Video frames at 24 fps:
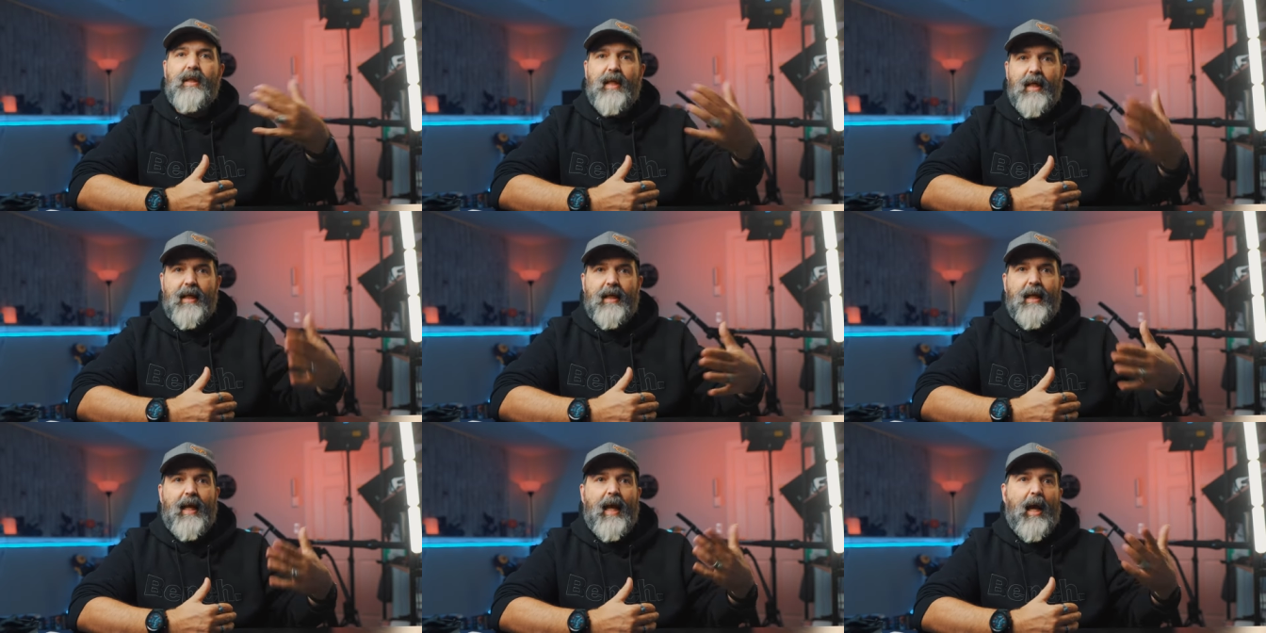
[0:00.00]

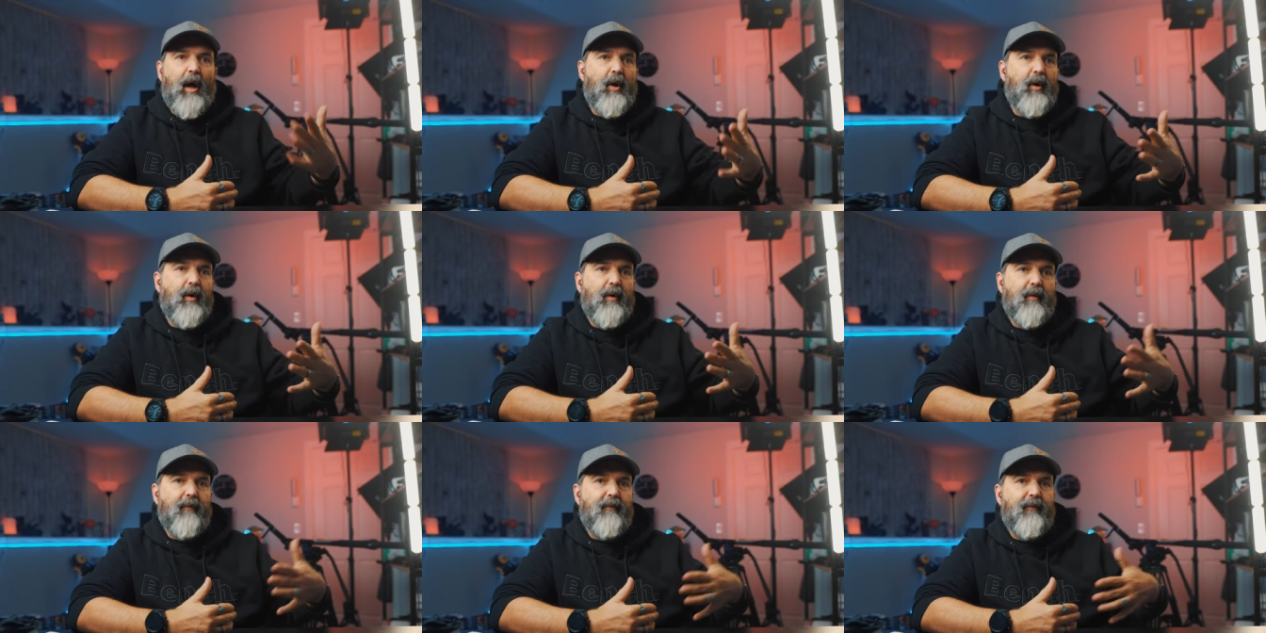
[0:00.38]
get
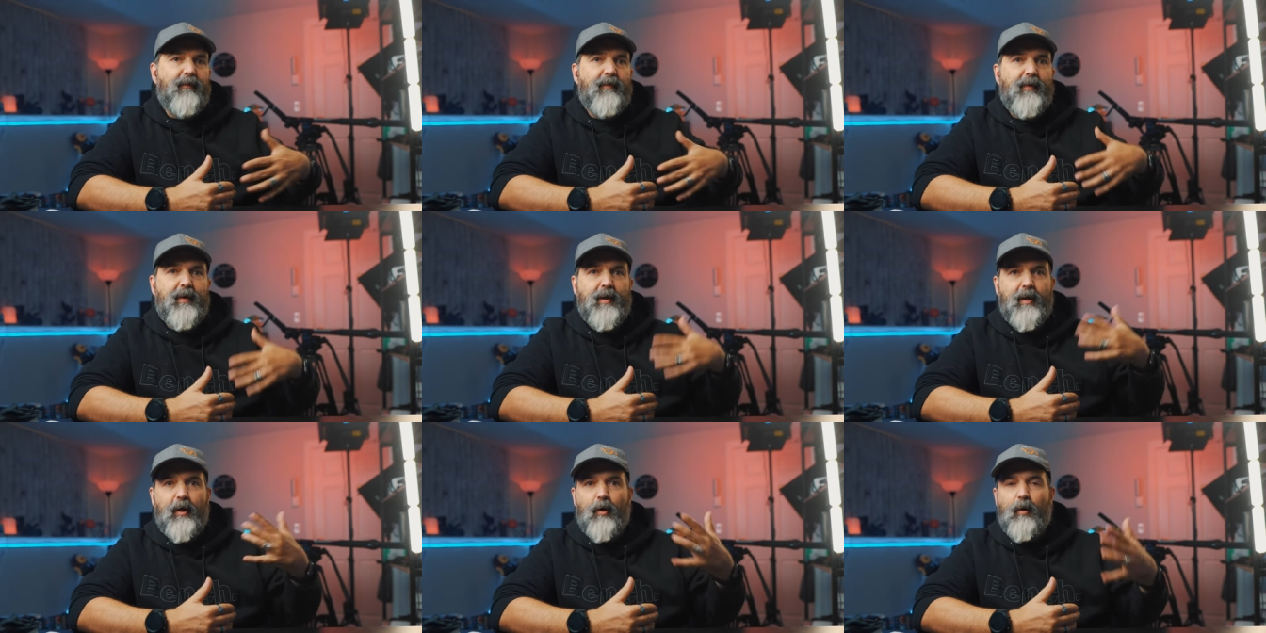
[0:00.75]
out
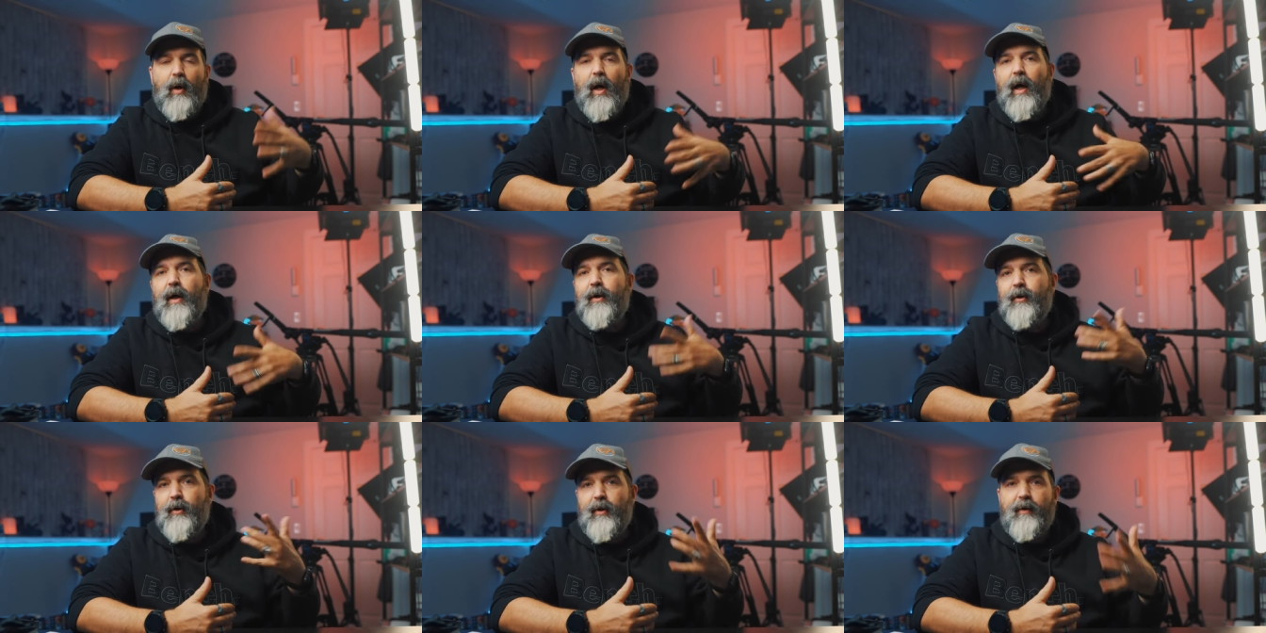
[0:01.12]
of you know
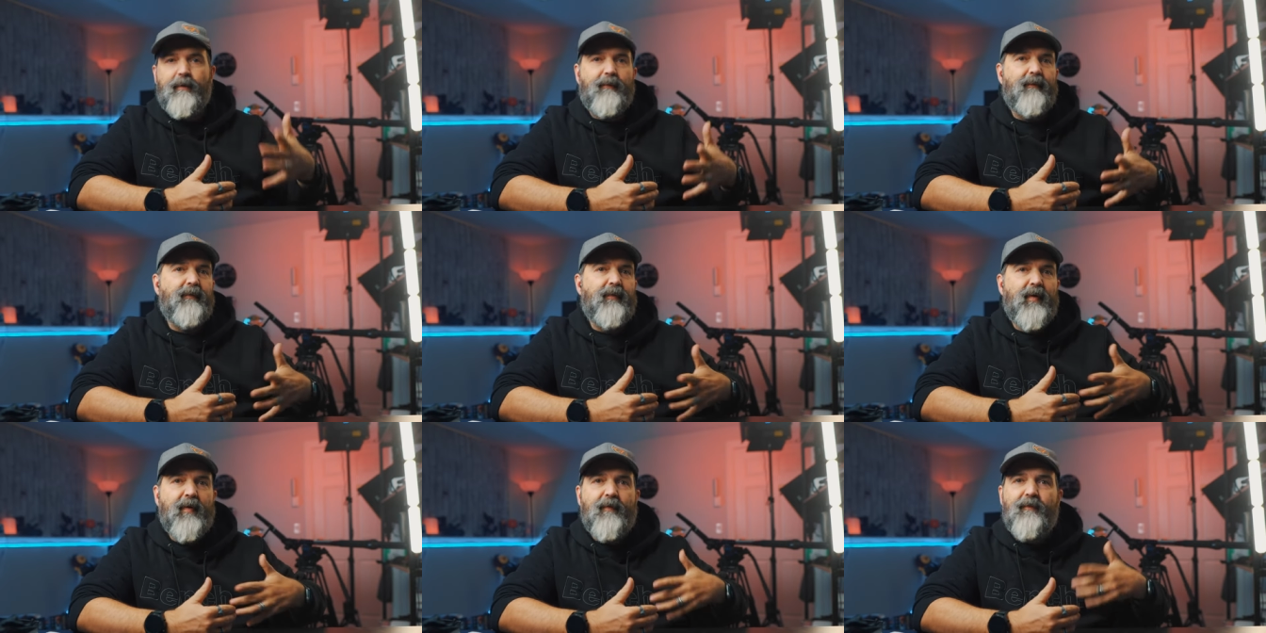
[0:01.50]

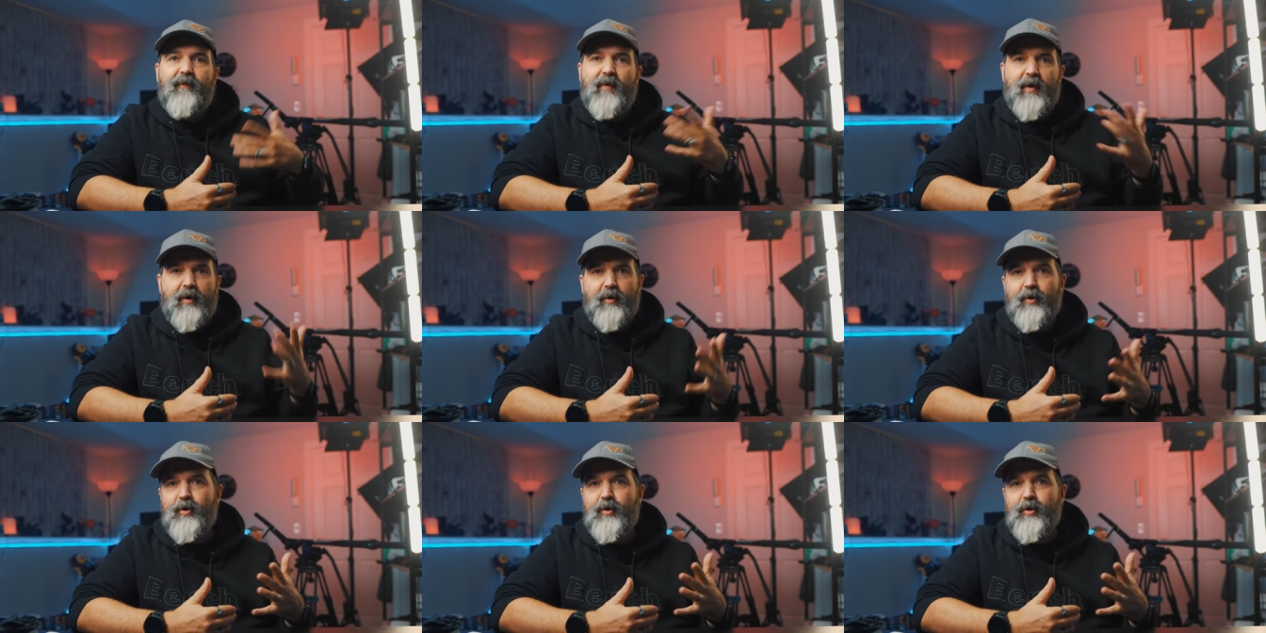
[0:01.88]
150